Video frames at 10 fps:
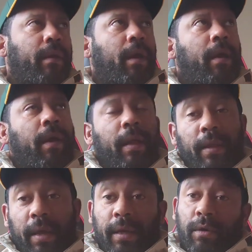
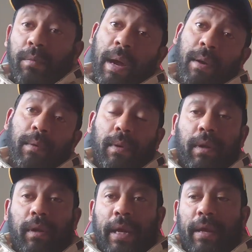and then it come out
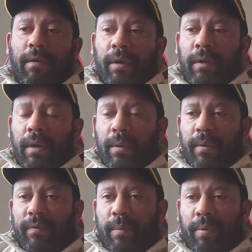later on
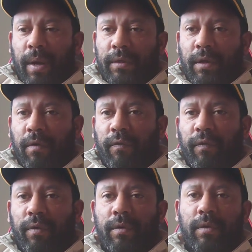with the press
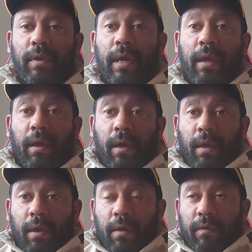conference
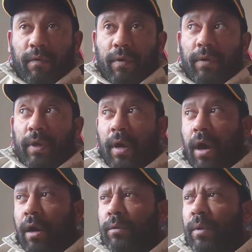for the
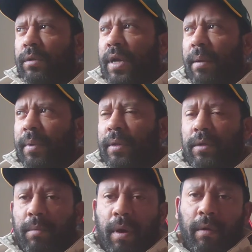card, what's happening
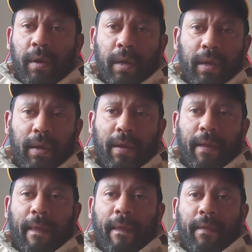tomorrow.
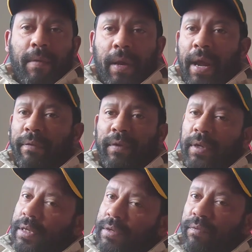Now you have to
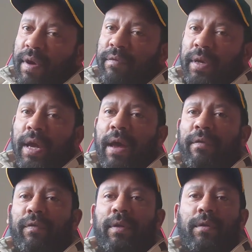listen very
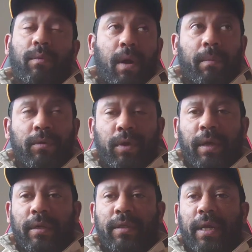carefully to what I'm
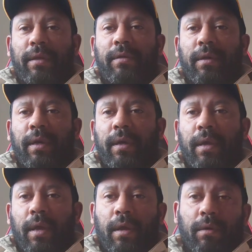trying to say to you,
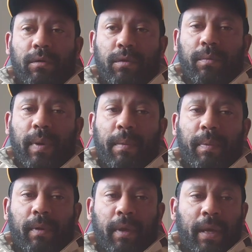because some
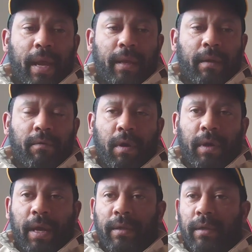people are getting the
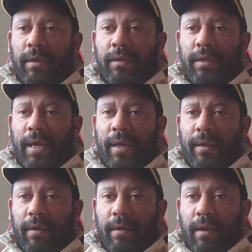wrong end of the
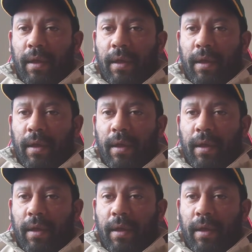stick.